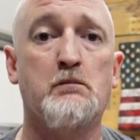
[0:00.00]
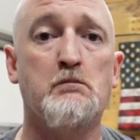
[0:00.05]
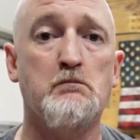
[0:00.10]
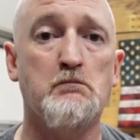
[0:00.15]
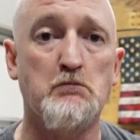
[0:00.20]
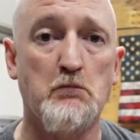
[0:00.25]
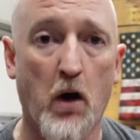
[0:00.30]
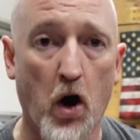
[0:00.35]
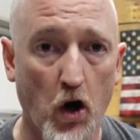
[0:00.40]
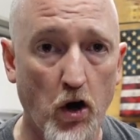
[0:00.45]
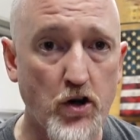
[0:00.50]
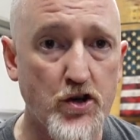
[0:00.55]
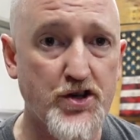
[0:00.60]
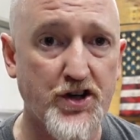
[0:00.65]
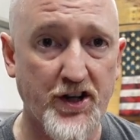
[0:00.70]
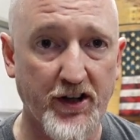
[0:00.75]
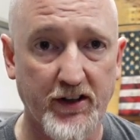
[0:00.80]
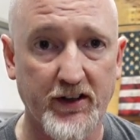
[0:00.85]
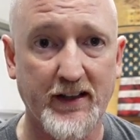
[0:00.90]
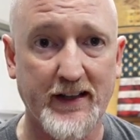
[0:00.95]

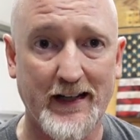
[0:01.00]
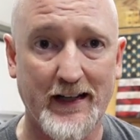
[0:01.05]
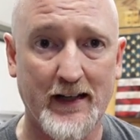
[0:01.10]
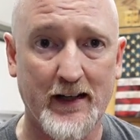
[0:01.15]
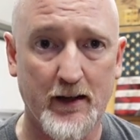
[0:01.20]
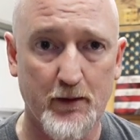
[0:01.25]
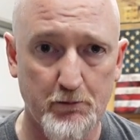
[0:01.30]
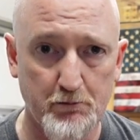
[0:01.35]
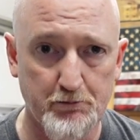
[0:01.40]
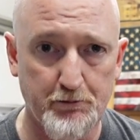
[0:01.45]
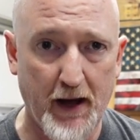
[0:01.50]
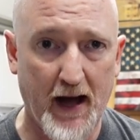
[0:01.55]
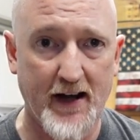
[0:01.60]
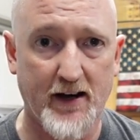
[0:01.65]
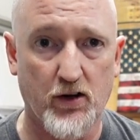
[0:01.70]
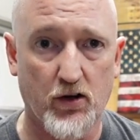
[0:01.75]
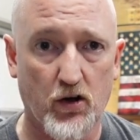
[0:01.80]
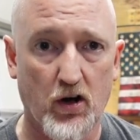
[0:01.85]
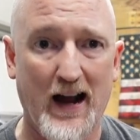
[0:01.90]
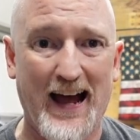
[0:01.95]
marginally
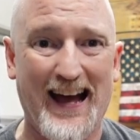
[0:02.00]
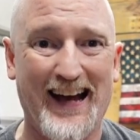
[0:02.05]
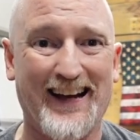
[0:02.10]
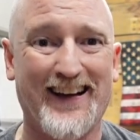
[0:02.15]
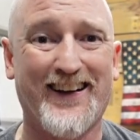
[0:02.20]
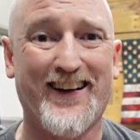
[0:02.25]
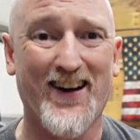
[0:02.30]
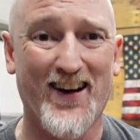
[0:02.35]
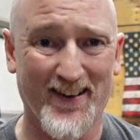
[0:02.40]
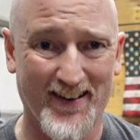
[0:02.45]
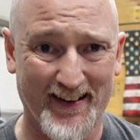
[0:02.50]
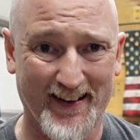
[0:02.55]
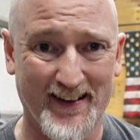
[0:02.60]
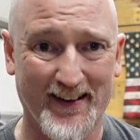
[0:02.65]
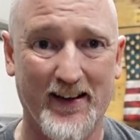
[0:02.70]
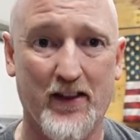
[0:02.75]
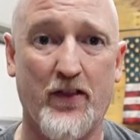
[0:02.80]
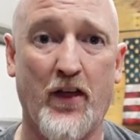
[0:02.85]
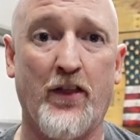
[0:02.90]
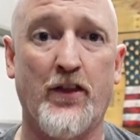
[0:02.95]
better at
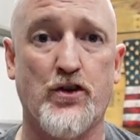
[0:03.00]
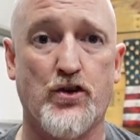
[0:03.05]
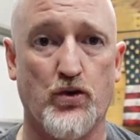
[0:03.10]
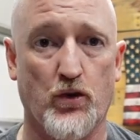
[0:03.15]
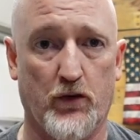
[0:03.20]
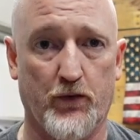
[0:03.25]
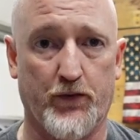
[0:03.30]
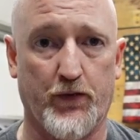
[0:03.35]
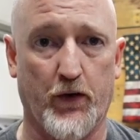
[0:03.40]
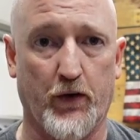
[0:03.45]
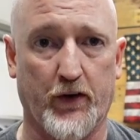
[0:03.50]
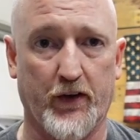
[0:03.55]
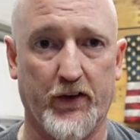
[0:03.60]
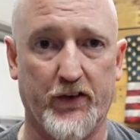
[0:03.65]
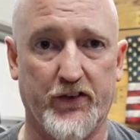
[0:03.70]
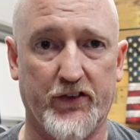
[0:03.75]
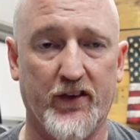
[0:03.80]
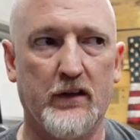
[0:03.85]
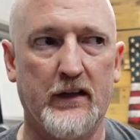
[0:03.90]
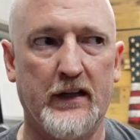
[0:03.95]
cutting than the short
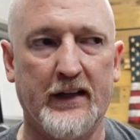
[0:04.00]
focus.